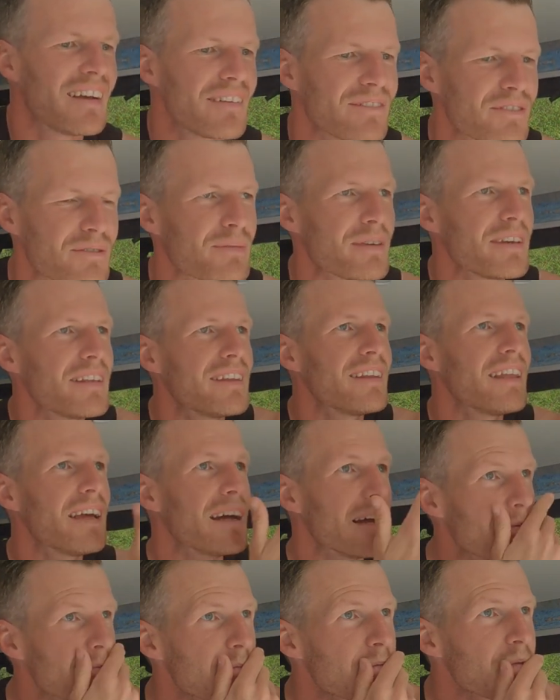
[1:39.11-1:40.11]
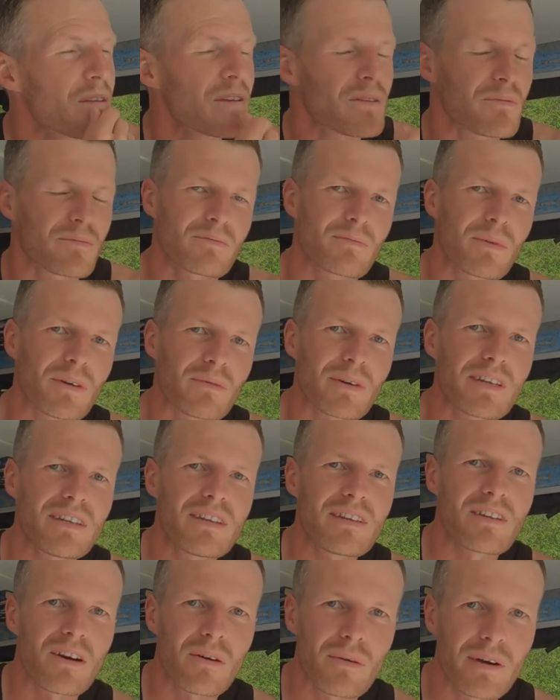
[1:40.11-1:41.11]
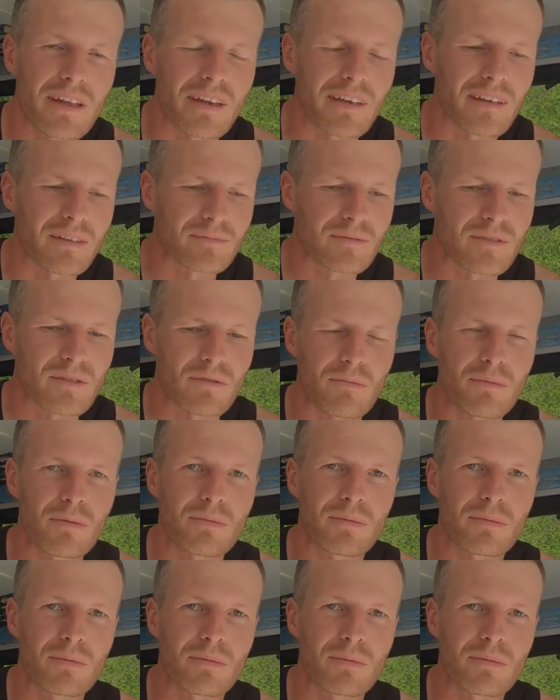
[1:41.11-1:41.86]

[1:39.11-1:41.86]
Just been in there, but when you go in to